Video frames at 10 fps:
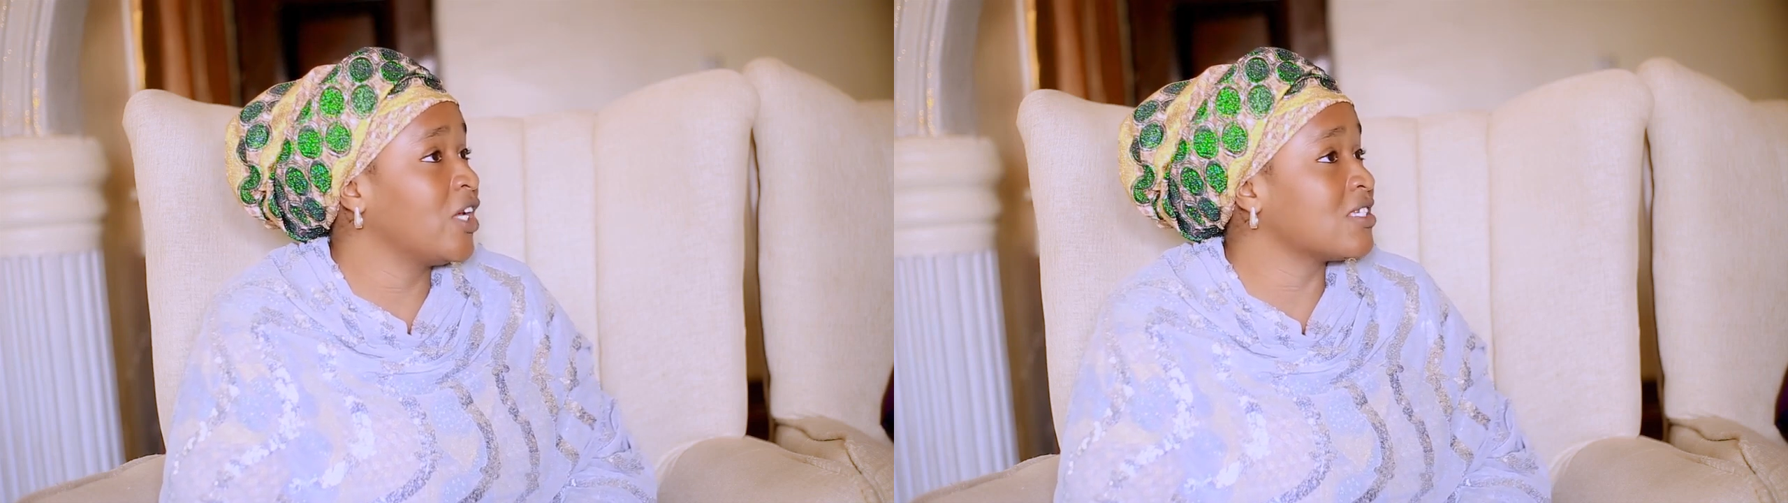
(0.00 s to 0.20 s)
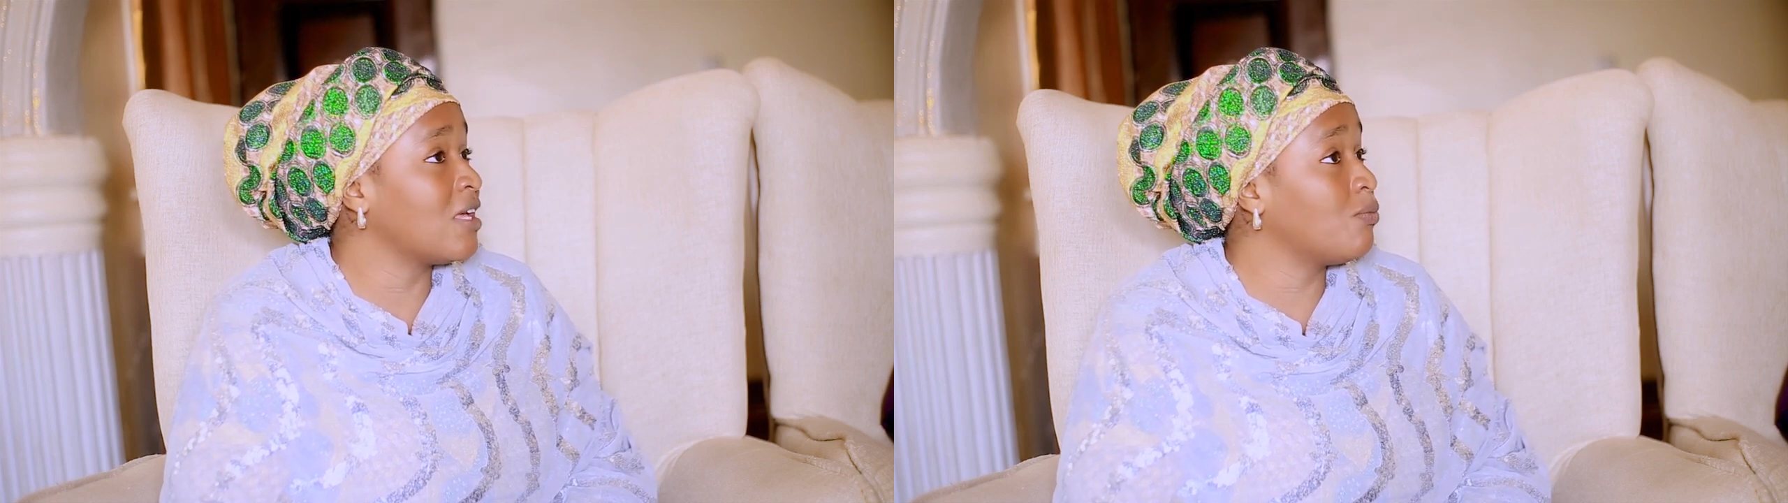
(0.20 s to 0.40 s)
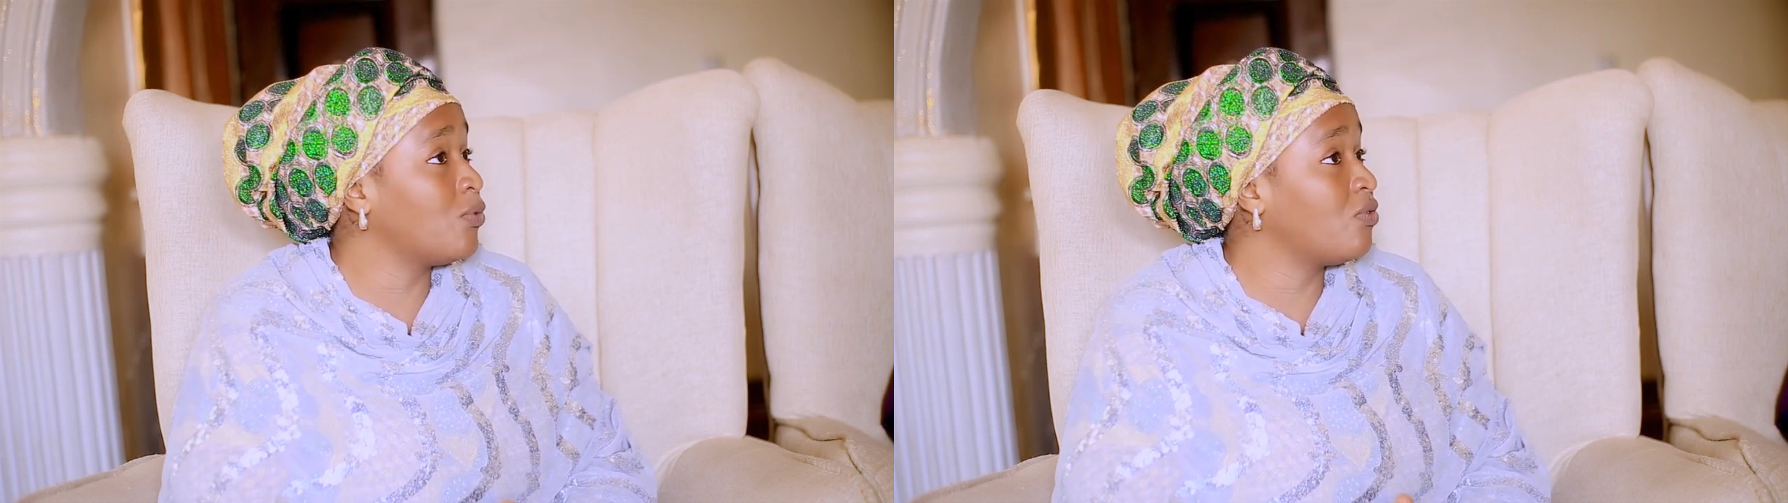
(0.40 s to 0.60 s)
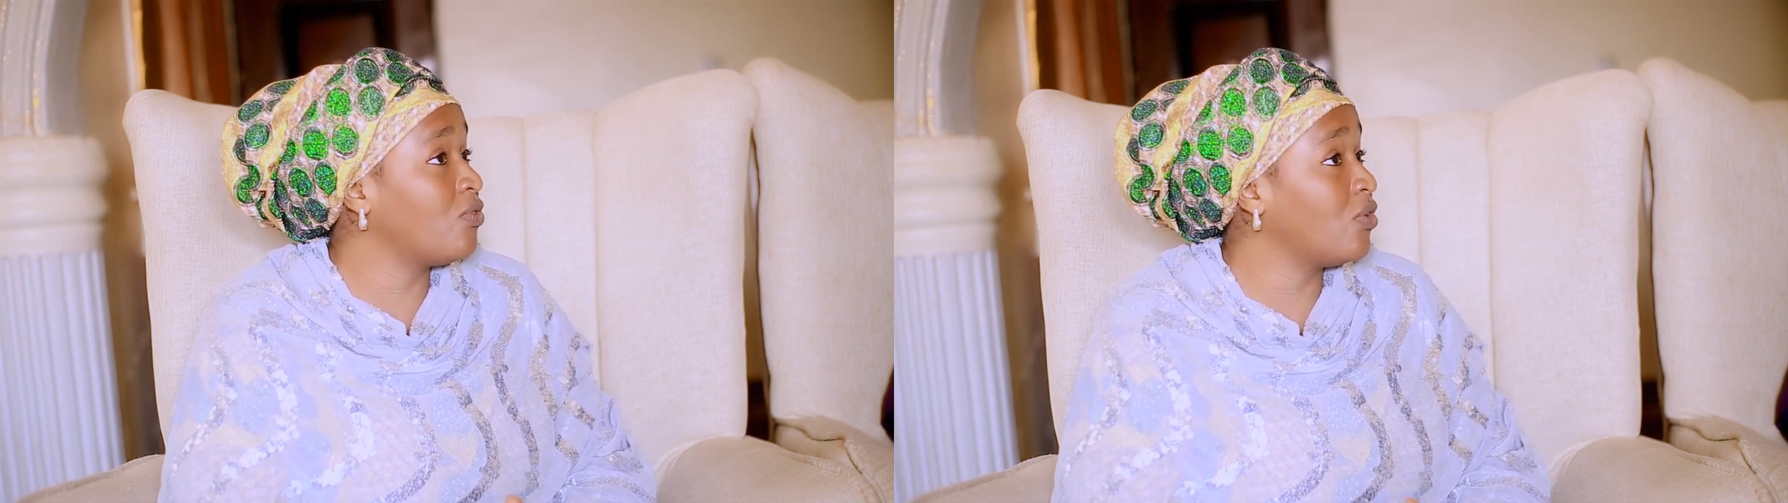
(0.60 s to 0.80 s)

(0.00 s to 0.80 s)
example,